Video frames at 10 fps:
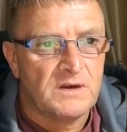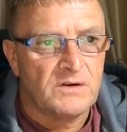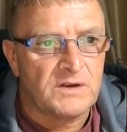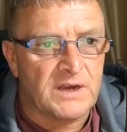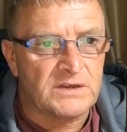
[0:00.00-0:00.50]

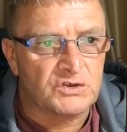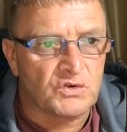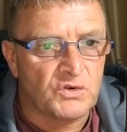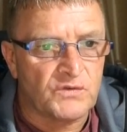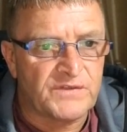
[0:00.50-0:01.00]
Okay,
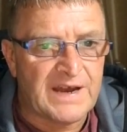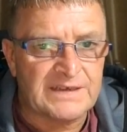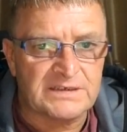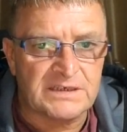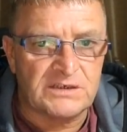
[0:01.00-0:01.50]
so
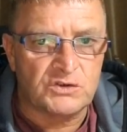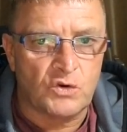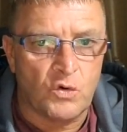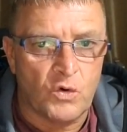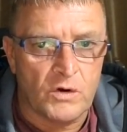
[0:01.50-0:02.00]
that's his
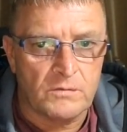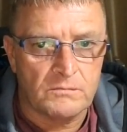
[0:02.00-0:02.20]
core.